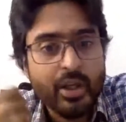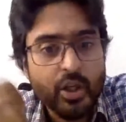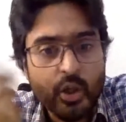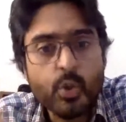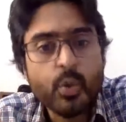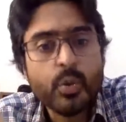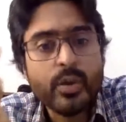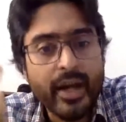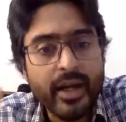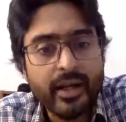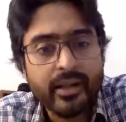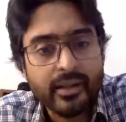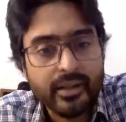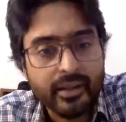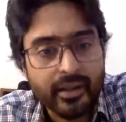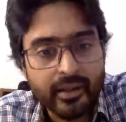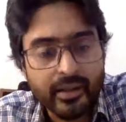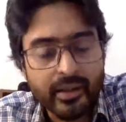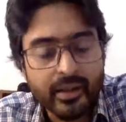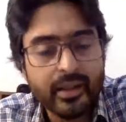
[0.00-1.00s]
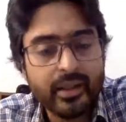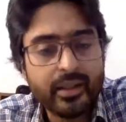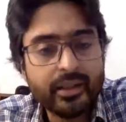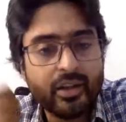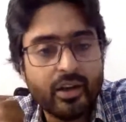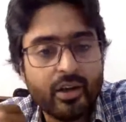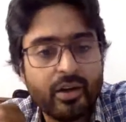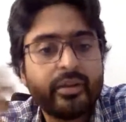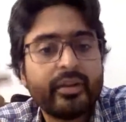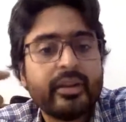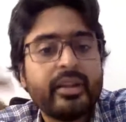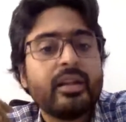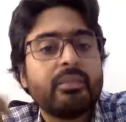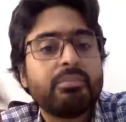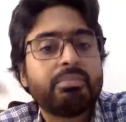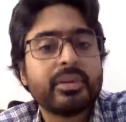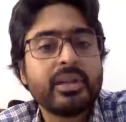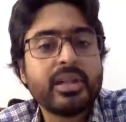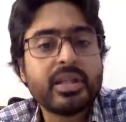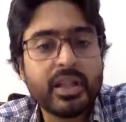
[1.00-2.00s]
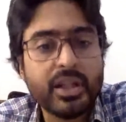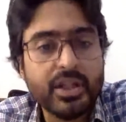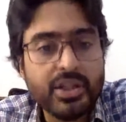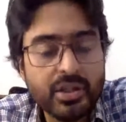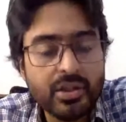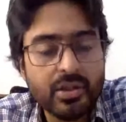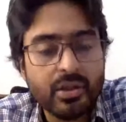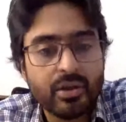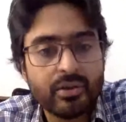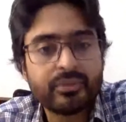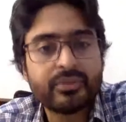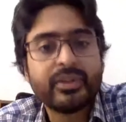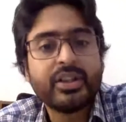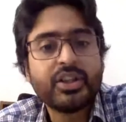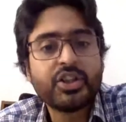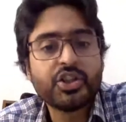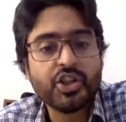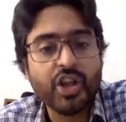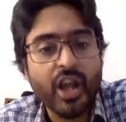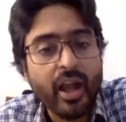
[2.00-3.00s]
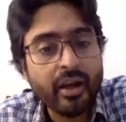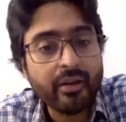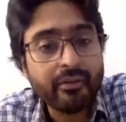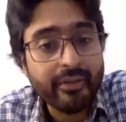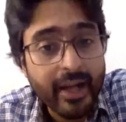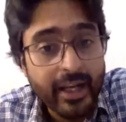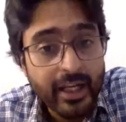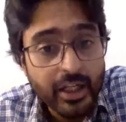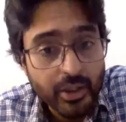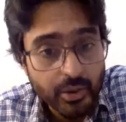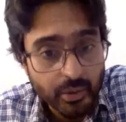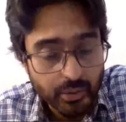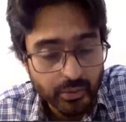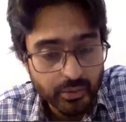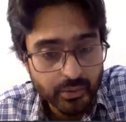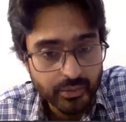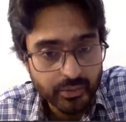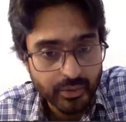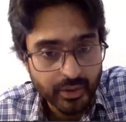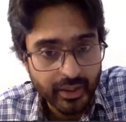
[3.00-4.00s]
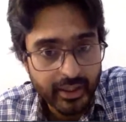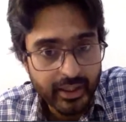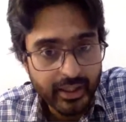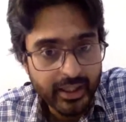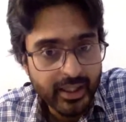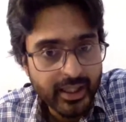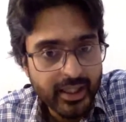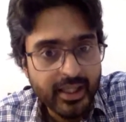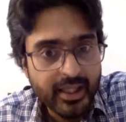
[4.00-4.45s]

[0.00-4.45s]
you get return on the appreciation of the share value, right?